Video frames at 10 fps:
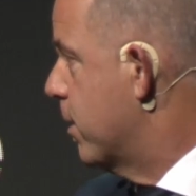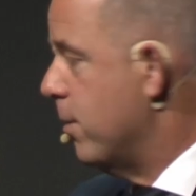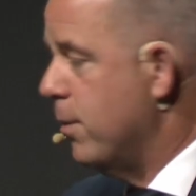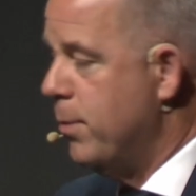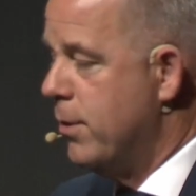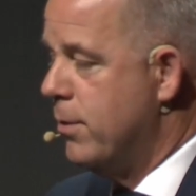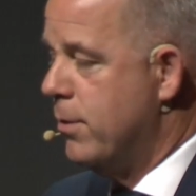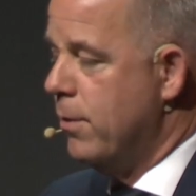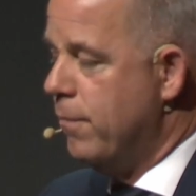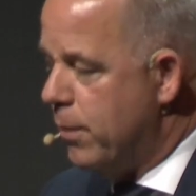going to be
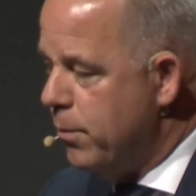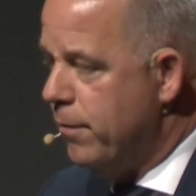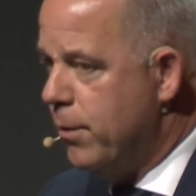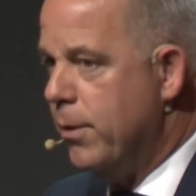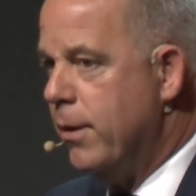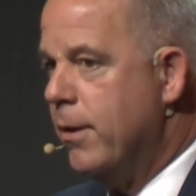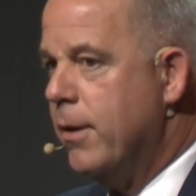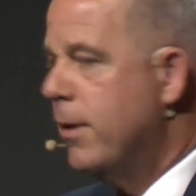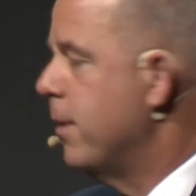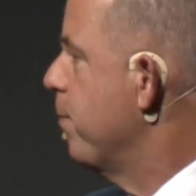very, very
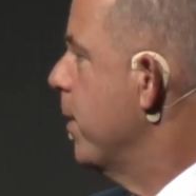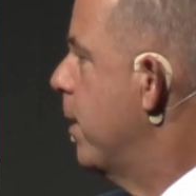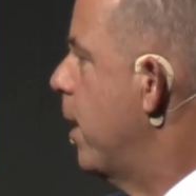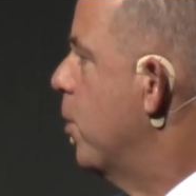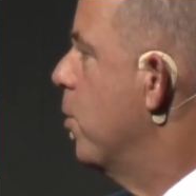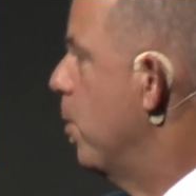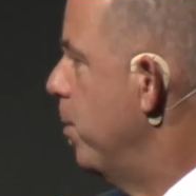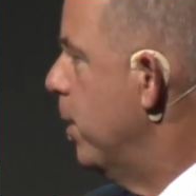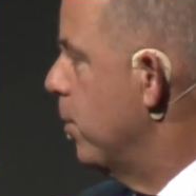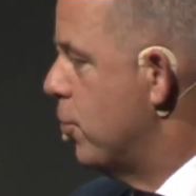
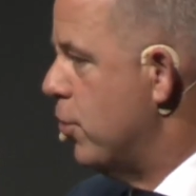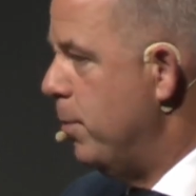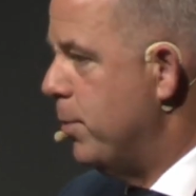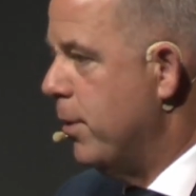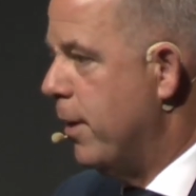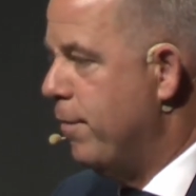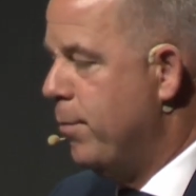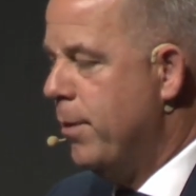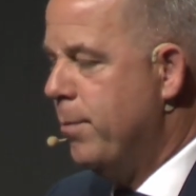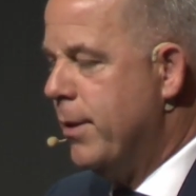economic or cheap to have
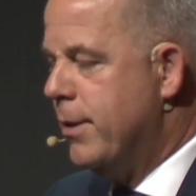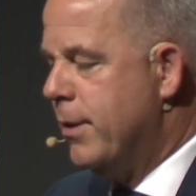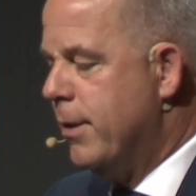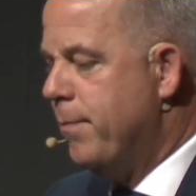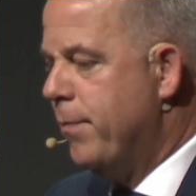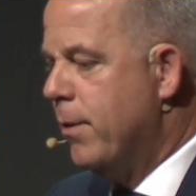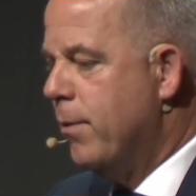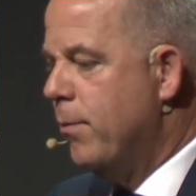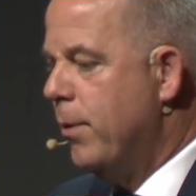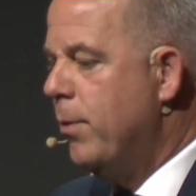one, but
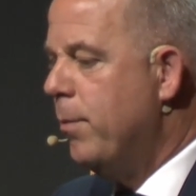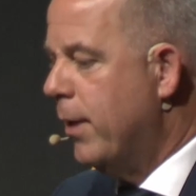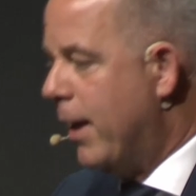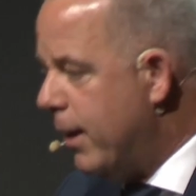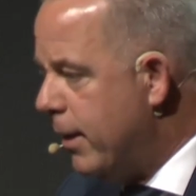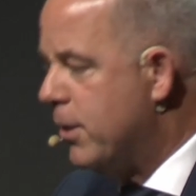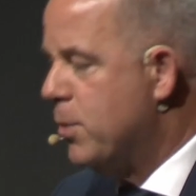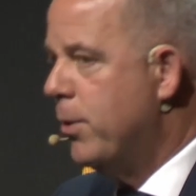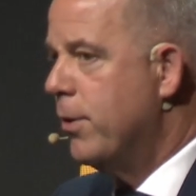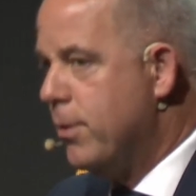we will gain
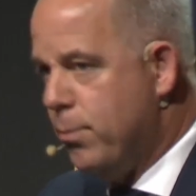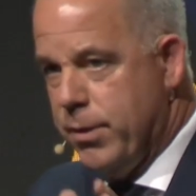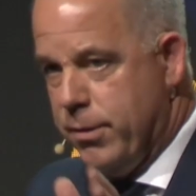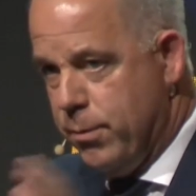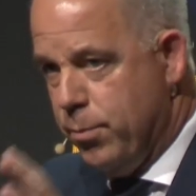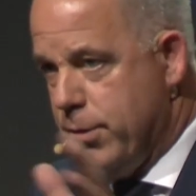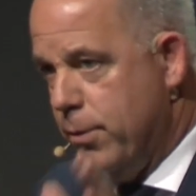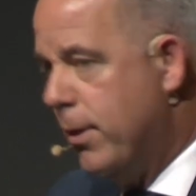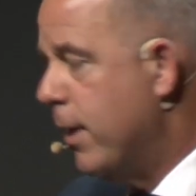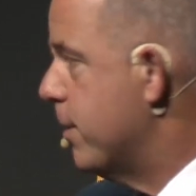experience with
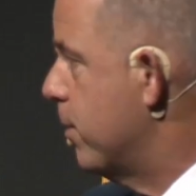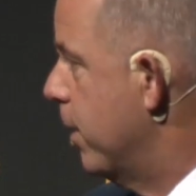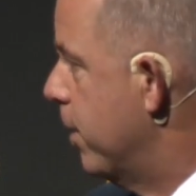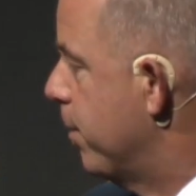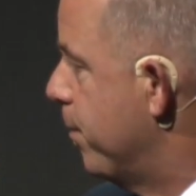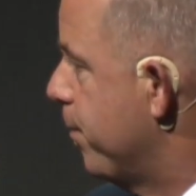you guys together.